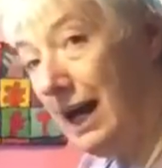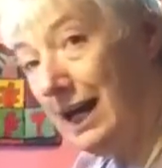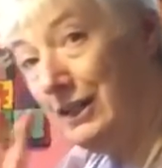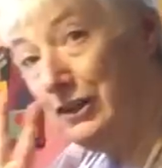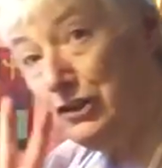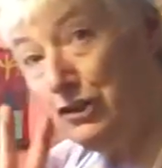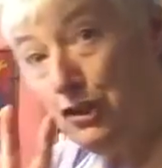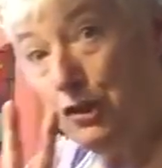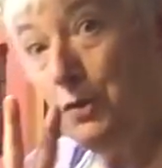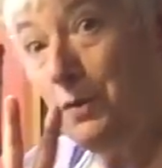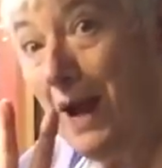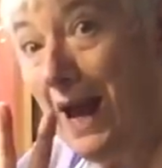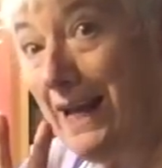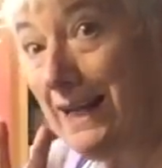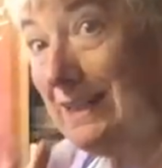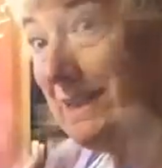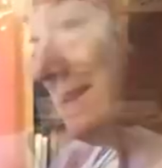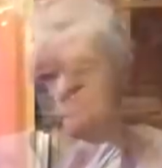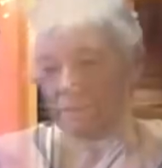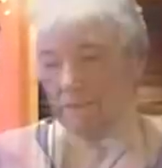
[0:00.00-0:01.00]
and two
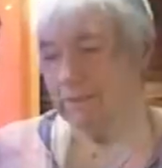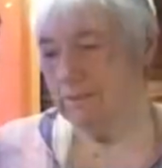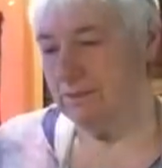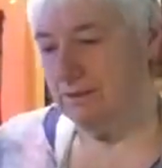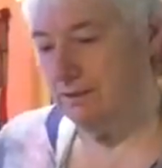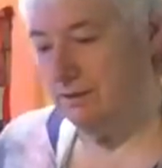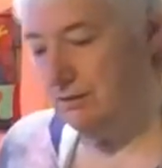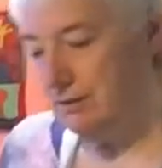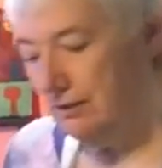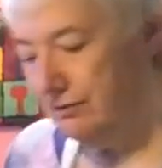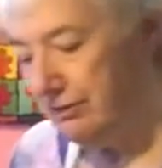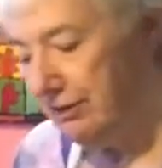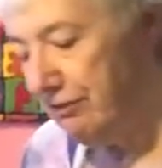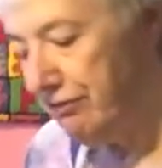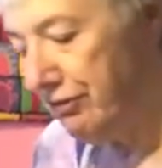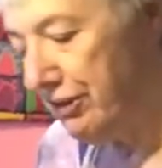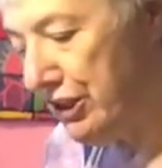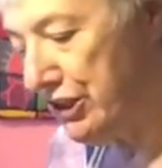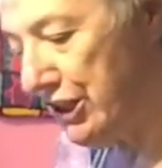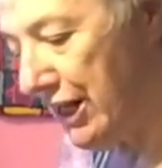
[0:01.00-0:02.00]
eggs, two lovely
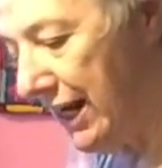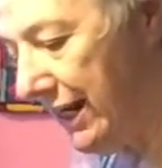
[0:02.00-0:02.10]
fresh